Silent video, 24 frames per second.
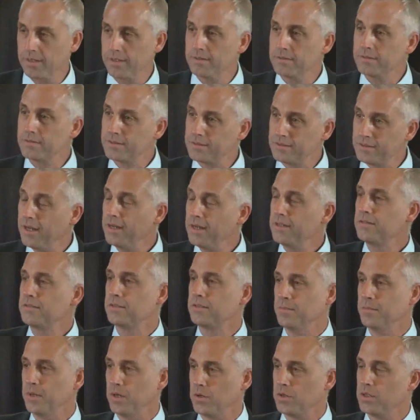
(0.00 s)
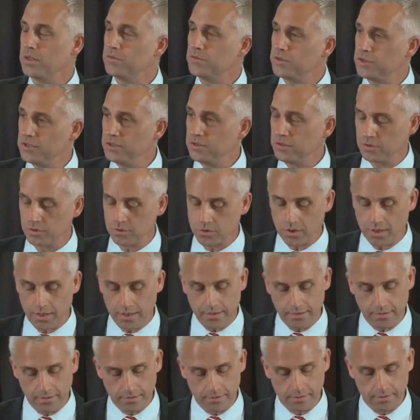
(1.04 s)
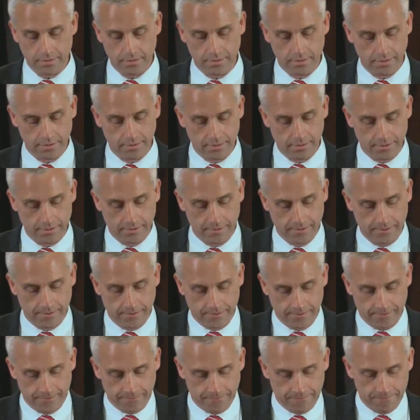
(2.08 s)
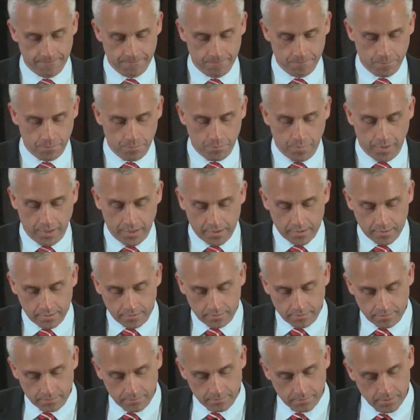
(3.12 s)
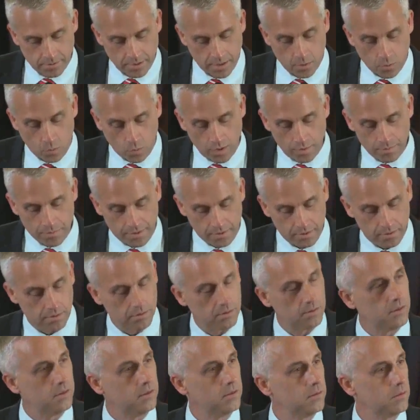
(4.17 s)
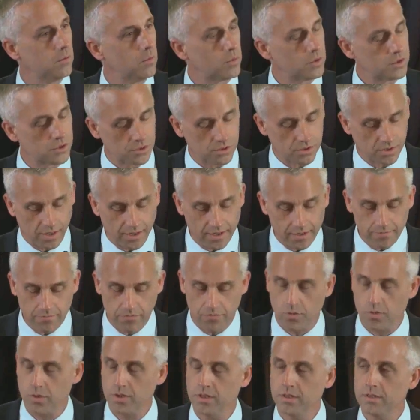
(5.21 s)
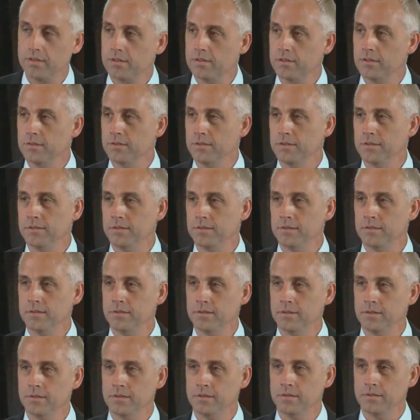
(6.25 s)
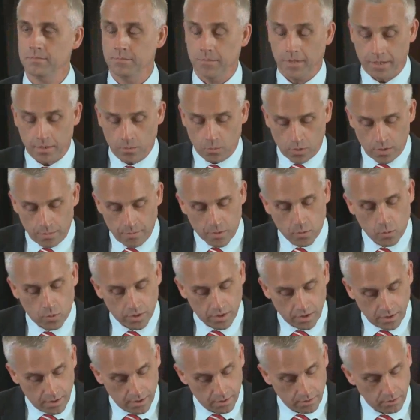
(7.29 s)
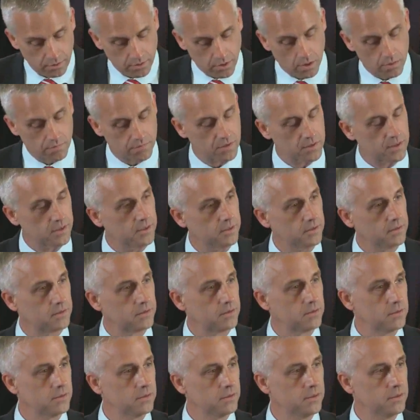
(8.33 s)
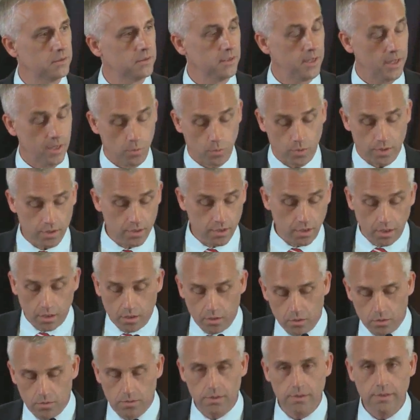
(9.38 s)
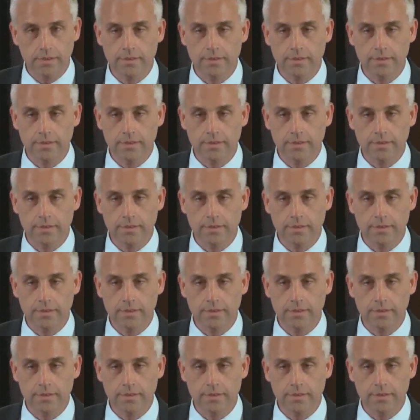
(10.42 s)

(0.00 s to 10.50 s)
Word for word: is the testimony of Jesus Christ men and women were slain for it. Men and women were killed over this. And we know